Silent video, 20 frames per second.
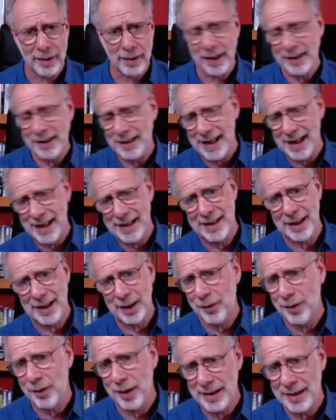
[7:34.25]
like dancing,
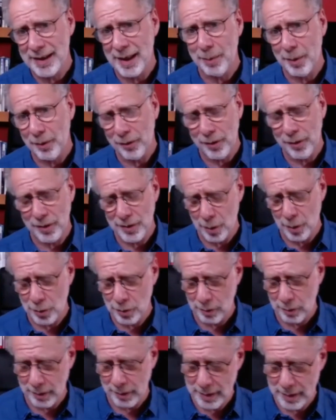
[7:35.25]
for example, for
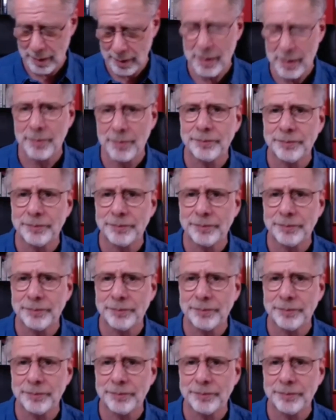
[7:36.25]
social reasons.